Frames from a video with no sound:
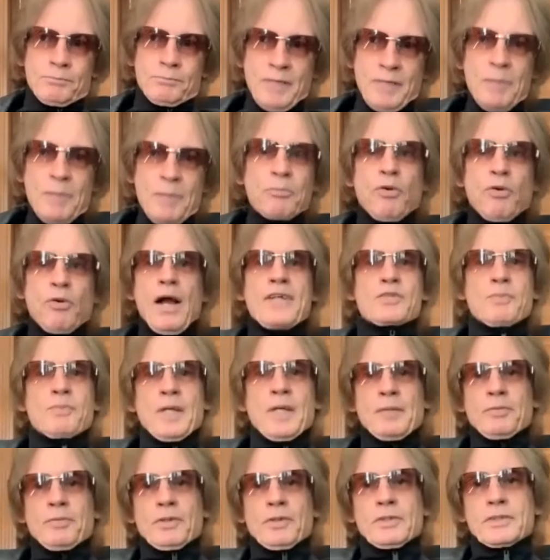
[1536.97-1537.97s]
impress
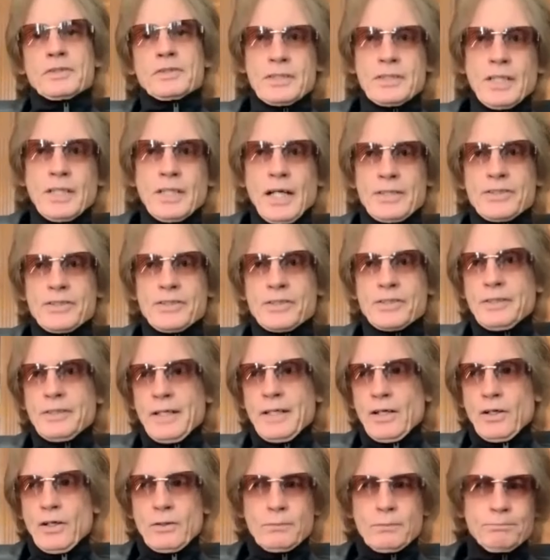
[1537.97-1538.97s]
people, to touch
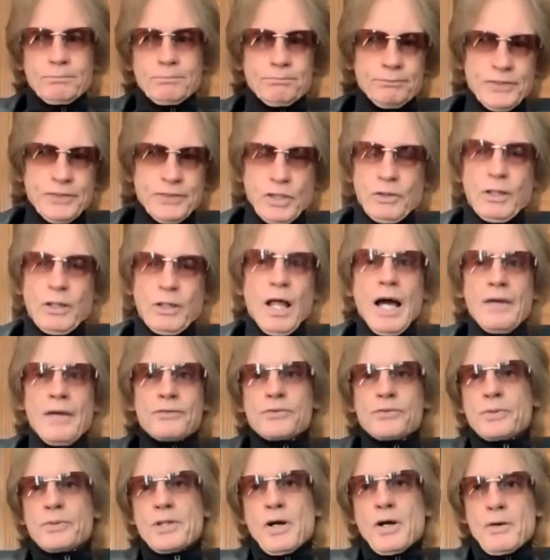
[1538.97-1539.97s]
their
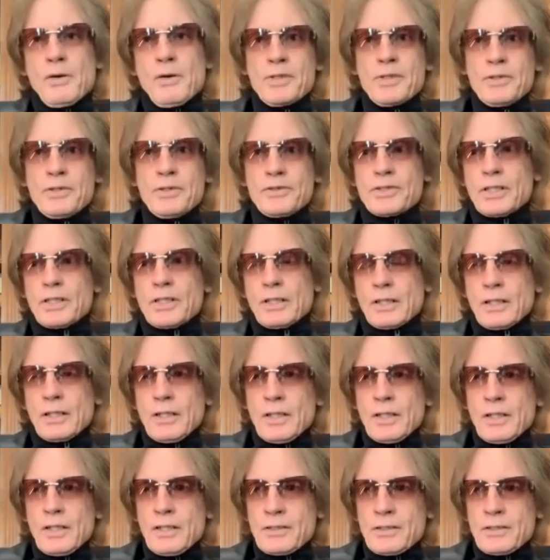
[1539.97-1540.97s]
lives with our music.
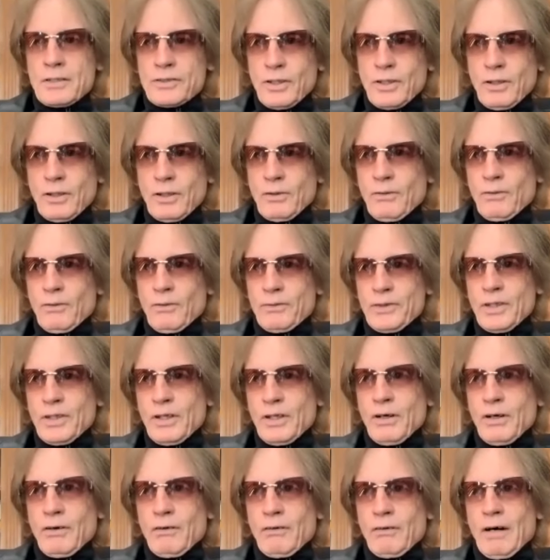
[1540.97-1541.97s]
So, you
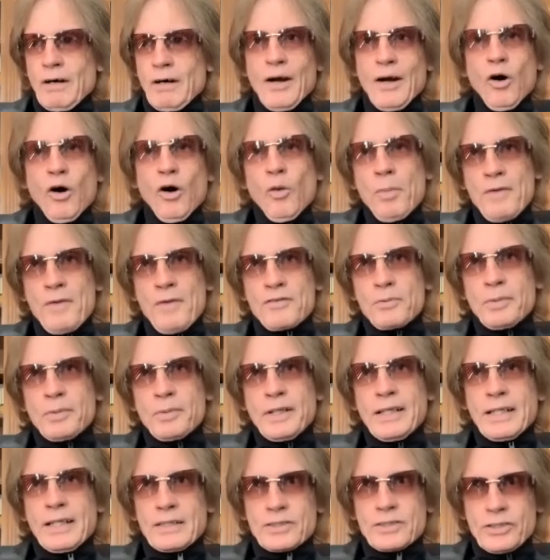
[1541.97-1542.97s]
know, I hope
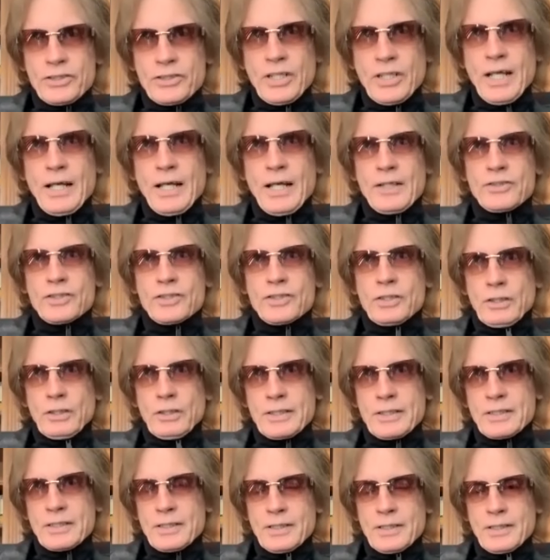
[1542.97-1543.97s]
everybody gets a chance to
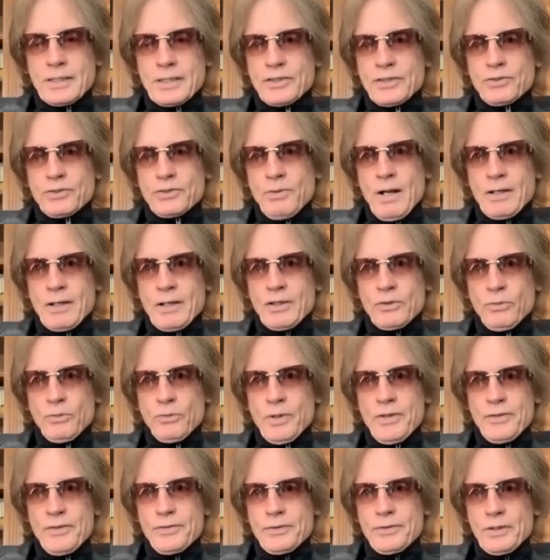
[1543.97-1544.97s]
listen to this record
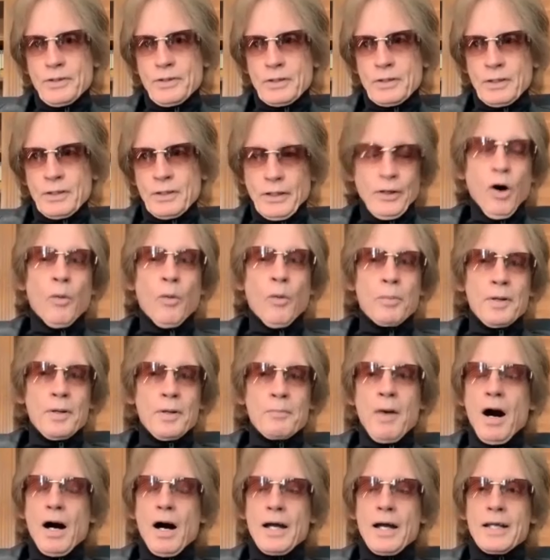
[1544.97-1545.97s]
with an open
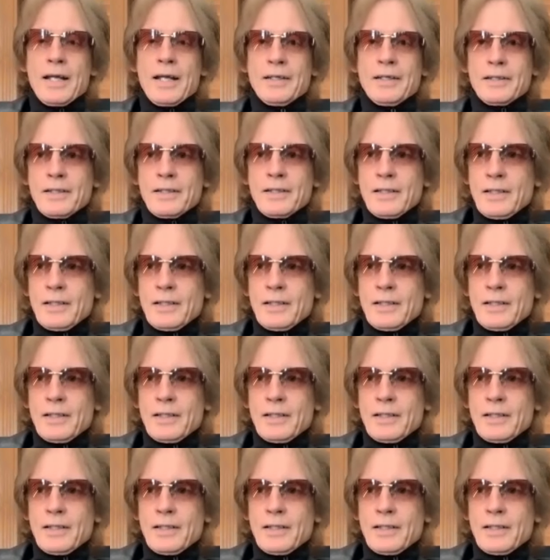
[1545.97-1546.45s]
mind.